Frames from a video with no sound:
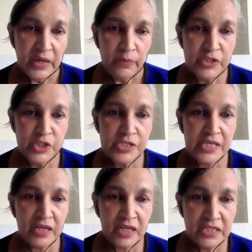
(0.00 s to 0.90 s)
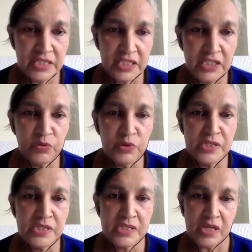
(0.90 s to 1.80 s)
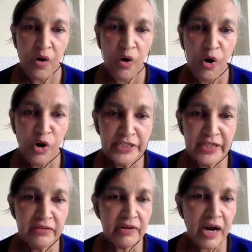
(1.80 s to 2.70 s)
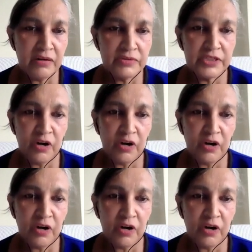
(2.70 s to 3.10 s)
which is a continuous, all year round